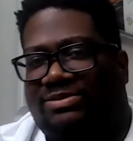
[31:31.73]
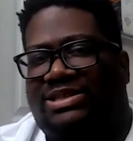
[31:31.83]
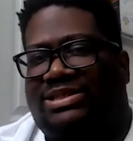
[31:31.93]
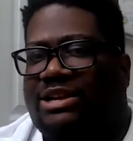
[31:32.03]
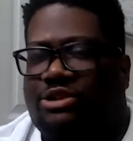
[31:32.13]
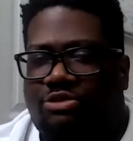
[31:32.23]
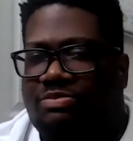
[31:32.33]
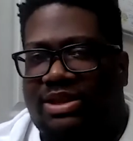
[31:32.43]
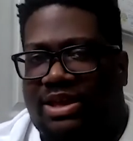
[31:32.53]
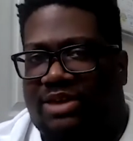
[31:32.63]
because I do
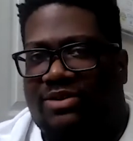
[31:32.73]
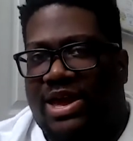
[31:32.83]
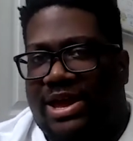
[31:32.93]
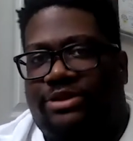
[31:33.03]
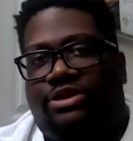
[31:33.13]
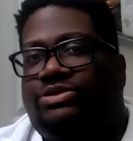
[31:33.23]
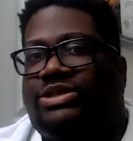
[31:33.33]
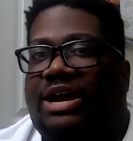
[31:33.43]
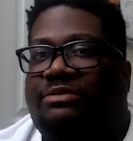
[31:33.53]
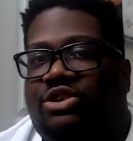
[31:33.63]
believe in due
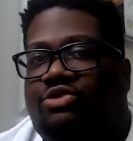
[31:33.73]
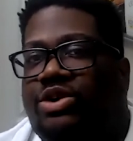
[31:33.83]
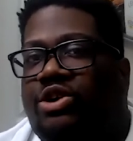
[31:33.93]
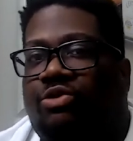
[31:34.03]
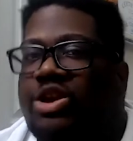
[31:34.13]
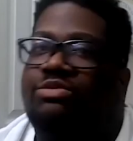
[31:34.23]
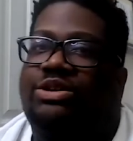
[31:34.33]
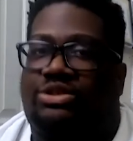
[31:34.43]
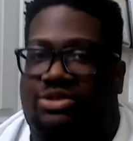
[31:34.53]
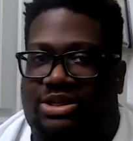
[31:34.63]
time you will reap
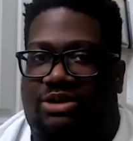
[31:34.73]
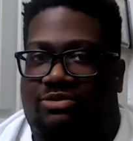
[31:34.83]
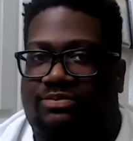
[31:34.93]
what you sow.